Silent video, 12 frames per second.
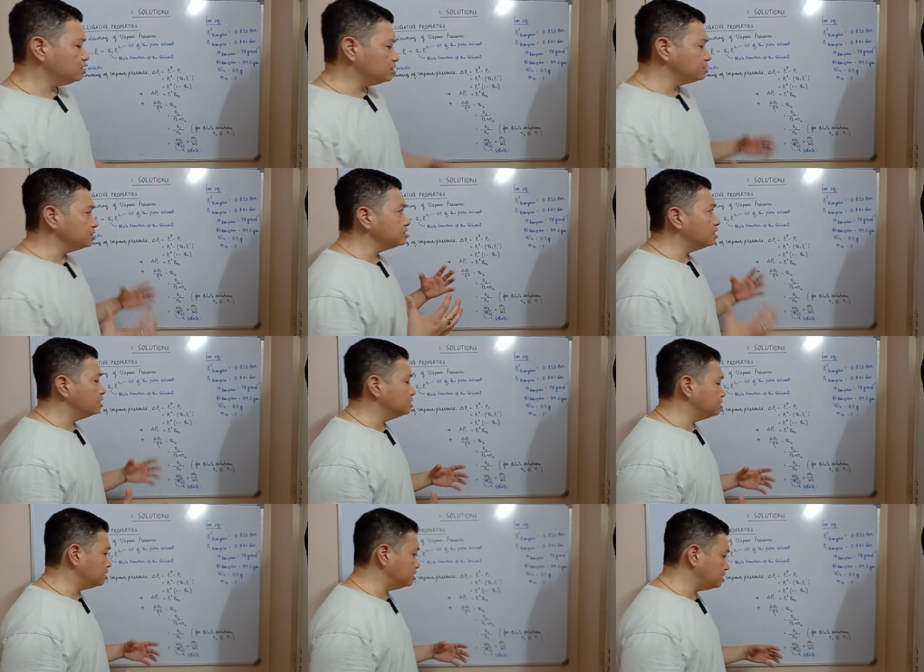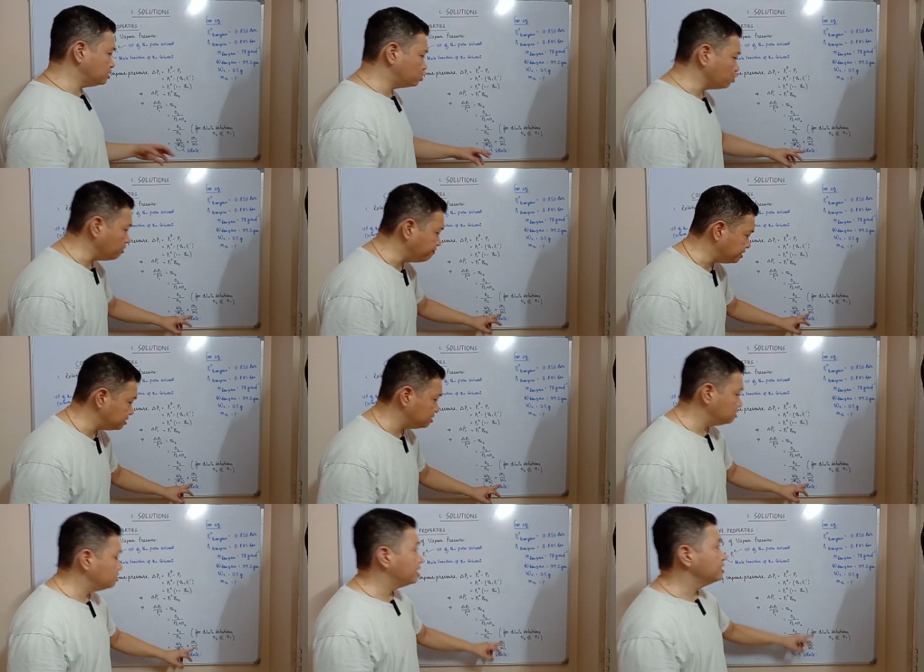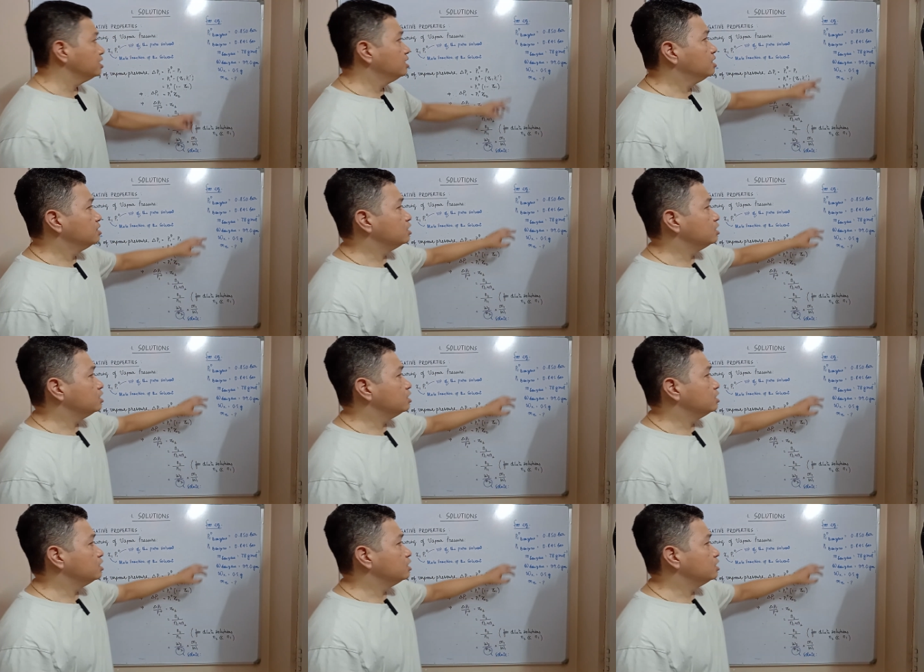there's a solvent, right?